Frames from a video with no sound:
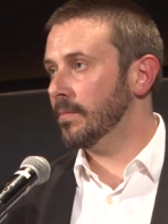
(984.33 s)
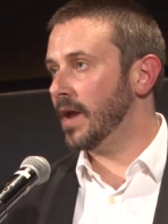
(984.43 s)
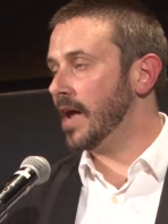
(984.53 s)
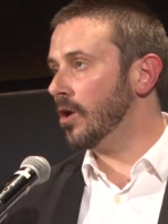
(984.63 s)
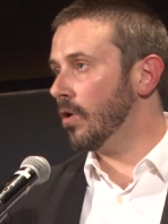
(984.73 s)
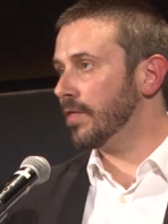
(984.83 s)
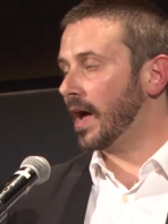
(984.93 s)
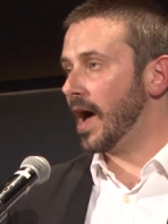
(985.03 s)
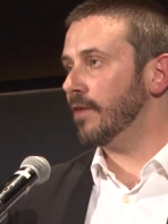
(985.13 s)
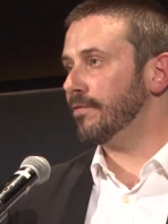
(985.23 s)
But I know
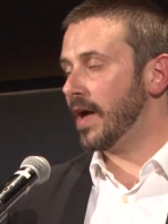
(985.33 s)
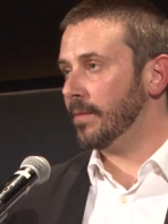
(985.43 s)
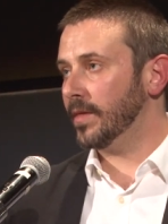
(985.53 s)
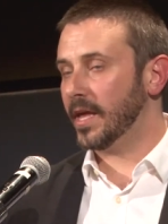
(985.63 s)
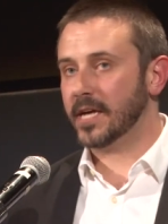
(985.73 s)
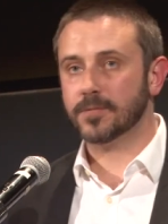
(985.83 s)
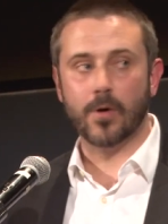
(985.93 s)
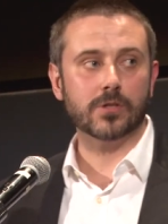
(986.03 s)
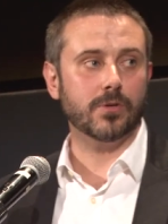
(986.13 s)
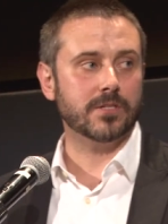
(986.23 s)
the Khan family, and I
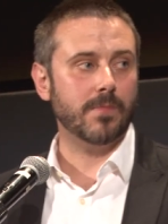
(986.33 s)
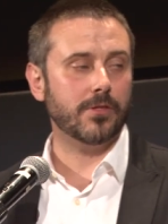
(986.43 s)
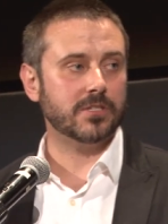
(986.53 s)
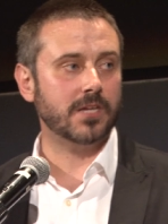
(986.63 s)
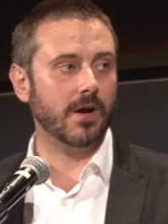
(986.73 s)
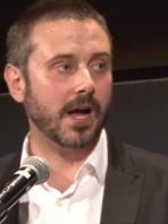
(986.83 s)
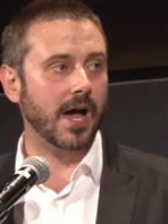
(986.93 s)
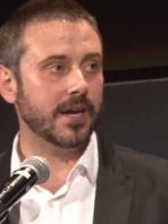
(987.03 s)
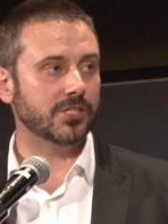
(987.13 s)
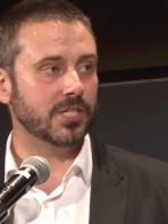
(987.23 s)
spoke to his mother, Sarah
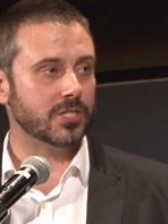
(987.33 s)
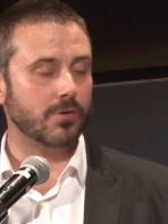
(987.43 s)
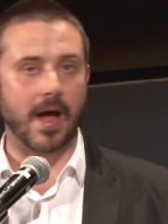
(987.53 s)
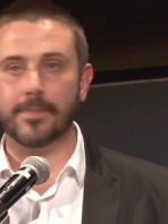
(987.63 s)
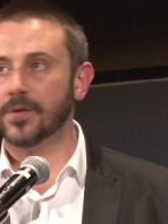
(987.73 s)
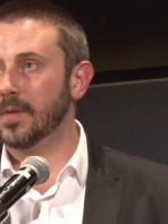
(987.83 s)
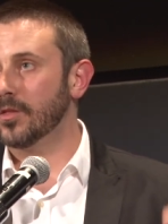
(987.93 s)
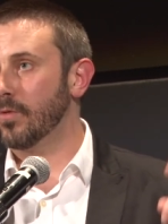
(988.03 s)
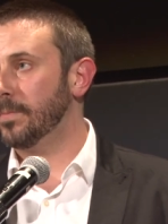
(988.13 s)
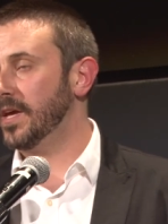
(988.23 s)
Khan, and she described to me
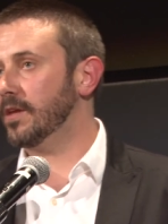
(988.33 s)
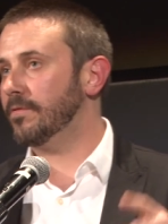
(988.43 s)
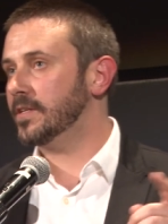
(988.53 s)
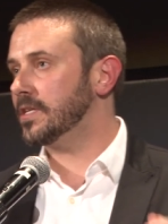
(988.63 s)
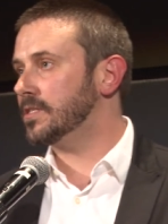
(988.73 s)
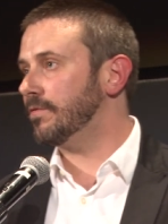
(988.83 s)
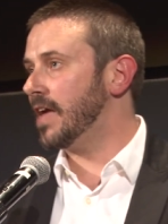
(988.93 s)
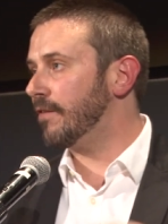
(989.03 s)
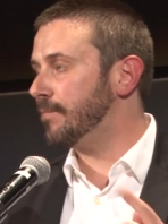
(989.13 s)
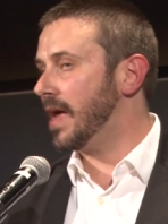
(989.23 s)
the repeated visits of
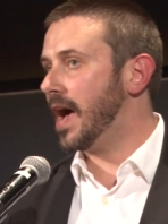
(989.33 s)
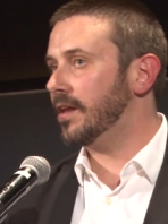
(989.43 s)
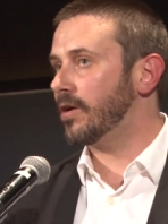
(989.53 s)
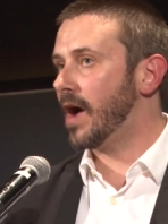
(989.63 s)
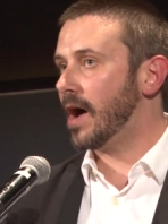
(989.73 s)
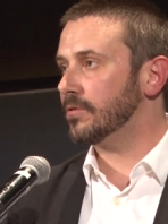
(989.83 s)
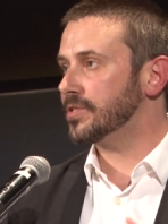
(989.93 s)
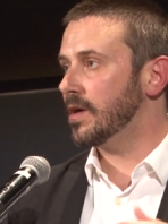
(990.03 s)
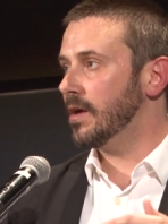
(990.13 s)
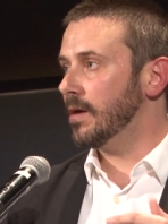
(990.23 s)
the FBI to their
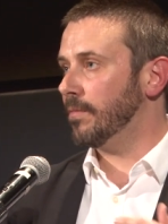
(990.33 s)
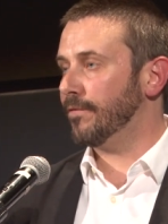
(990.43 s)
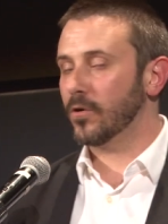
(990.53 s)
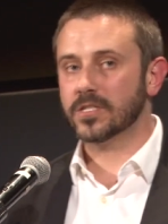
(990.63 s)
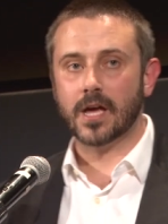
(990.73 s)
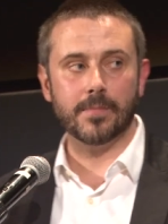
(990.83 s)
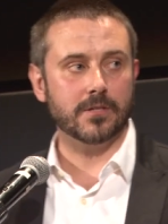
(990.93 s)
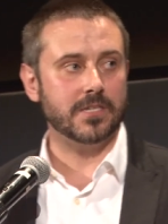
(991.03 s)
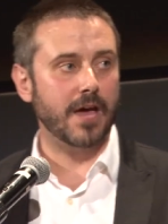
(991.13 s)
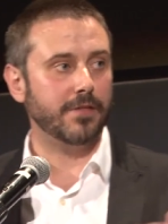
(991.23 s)
house before
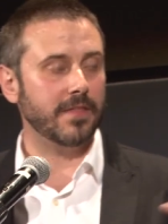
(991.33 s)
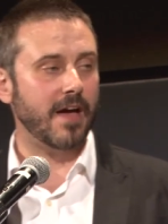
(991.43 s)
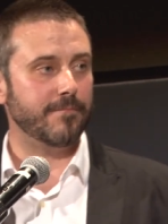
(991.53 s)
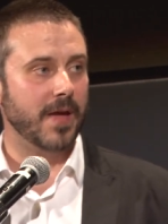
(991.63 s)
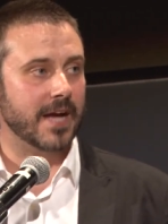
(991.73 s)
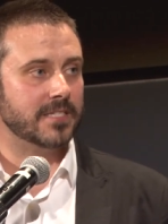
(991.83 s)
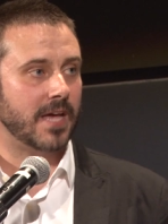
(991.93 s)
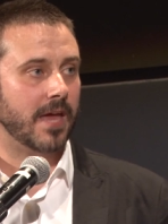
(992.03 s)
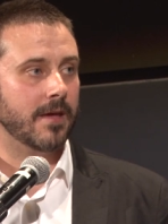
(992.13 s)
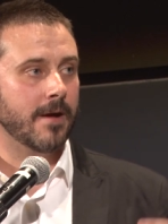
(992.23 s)
Samir's death, the FBI
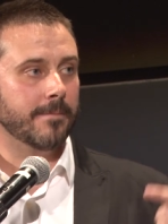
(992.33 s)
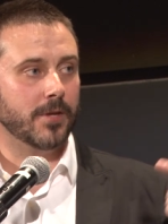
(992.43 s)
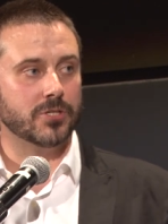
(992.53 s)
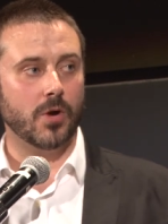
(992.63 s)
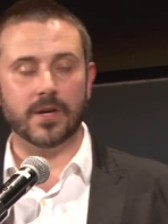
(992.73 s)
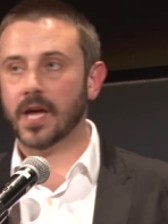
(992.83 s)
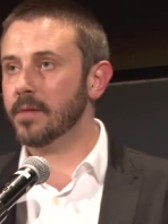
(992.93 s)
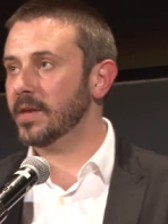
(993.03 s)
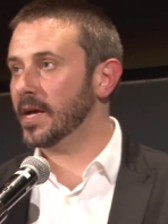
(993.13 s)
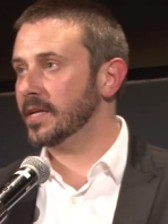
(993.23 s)
said, there's no
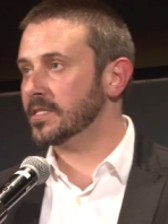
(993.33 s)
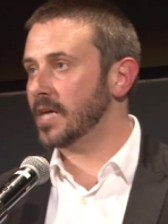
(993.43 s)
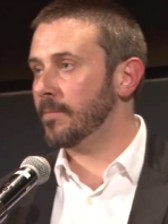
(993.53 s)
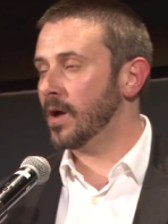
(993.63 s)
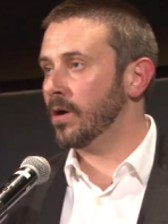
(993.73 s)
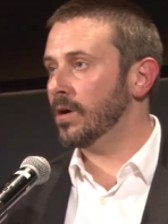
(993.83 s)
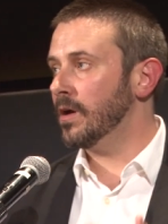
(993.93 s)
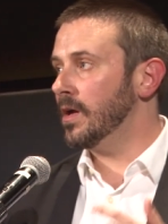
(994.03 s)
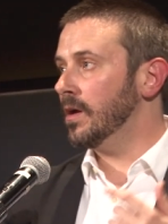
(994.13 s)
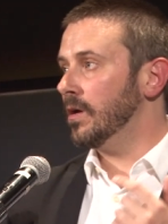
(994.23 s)
indictment against Samir,